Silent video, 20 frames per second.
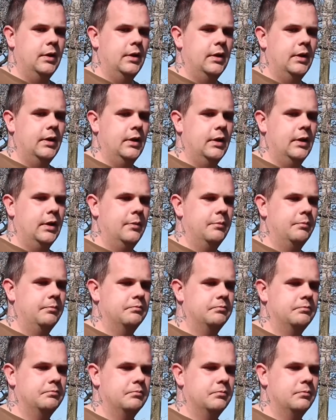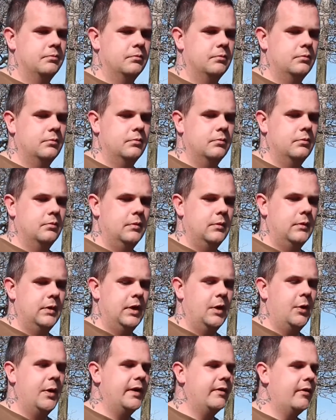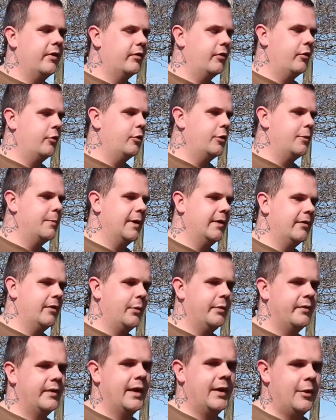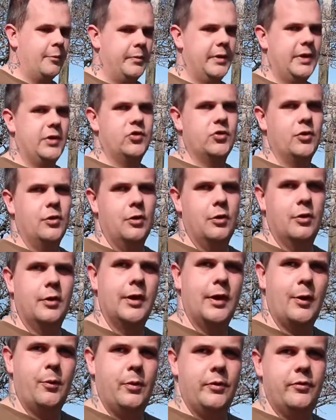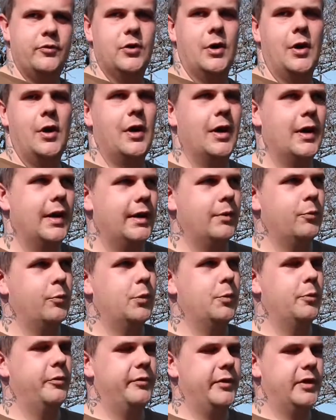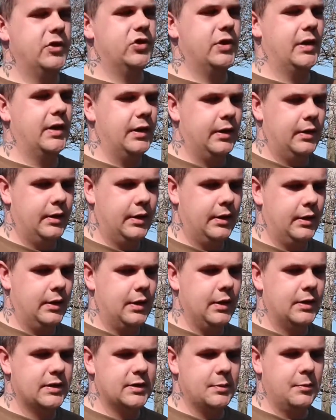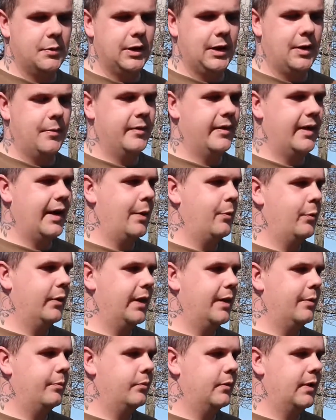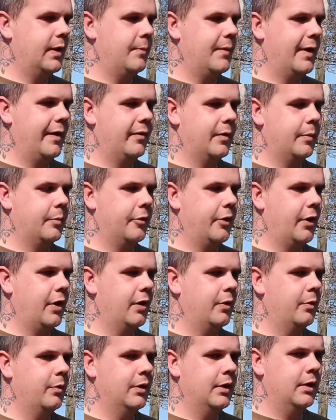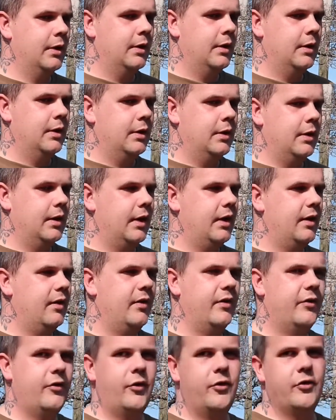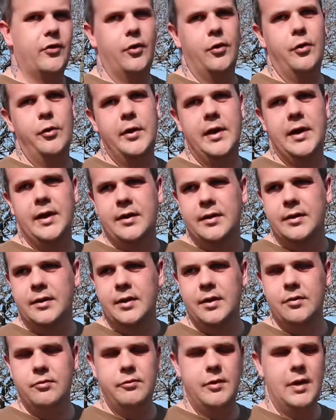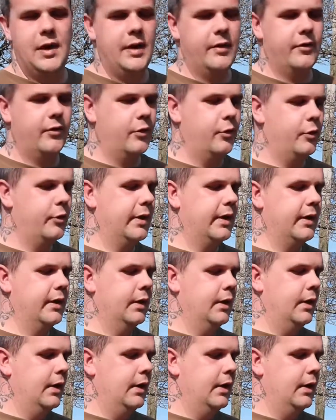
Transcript: And you know, it does annoy me, because I was down the beach not long ago with Charlie and we were fishing, and someone coming down with their Mavic Pro. It's just annoying, it really is annoying.